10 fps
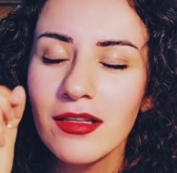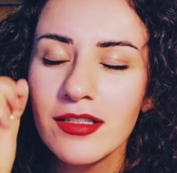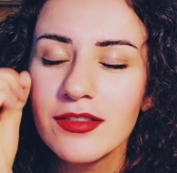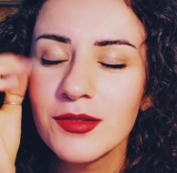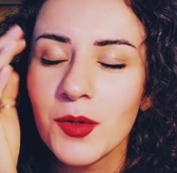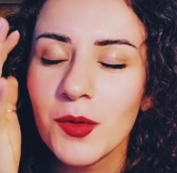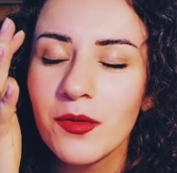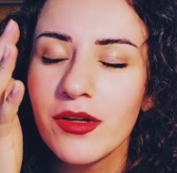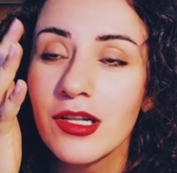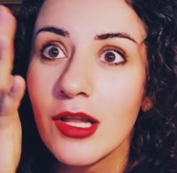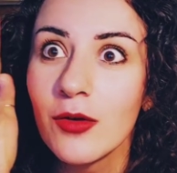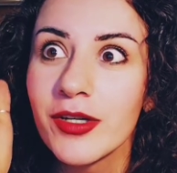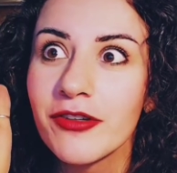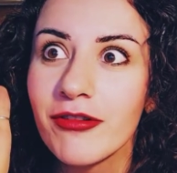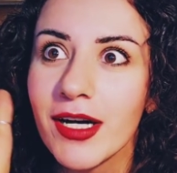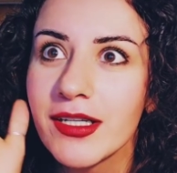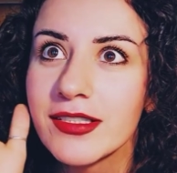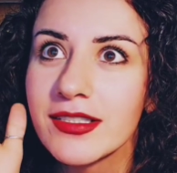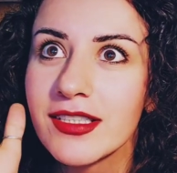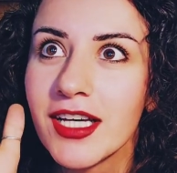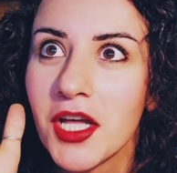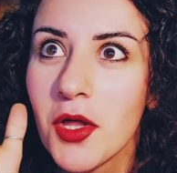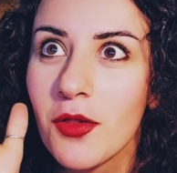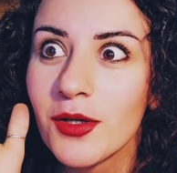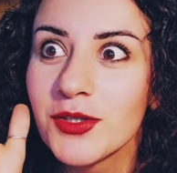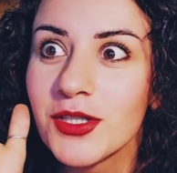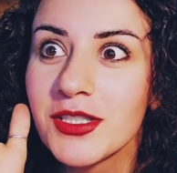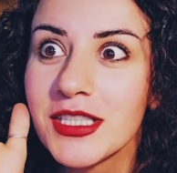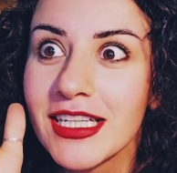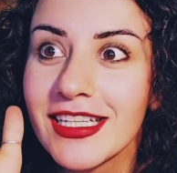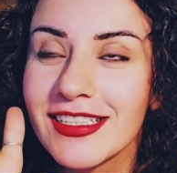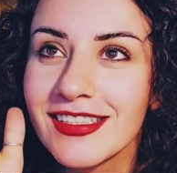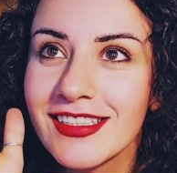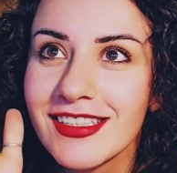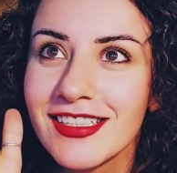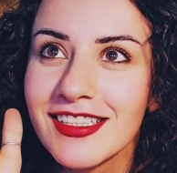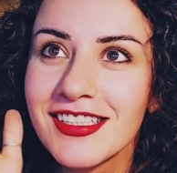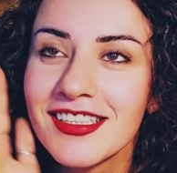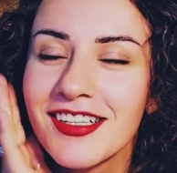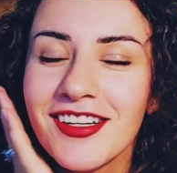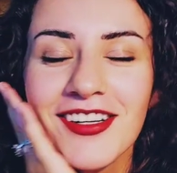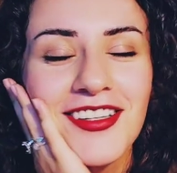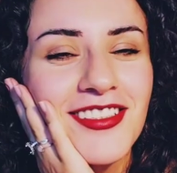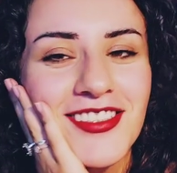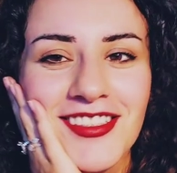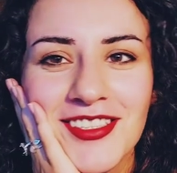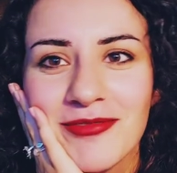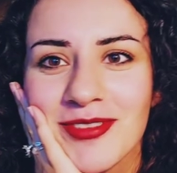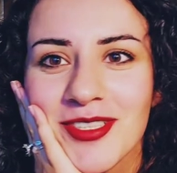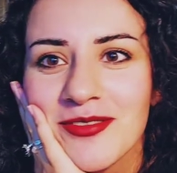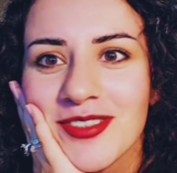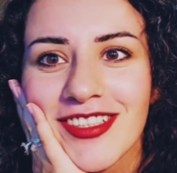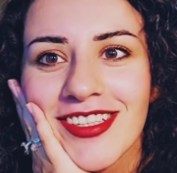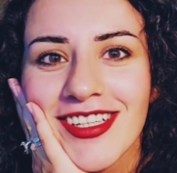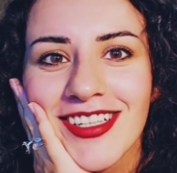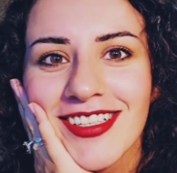saw the glow in her eyes that she did it, oh, such a beautiful thing.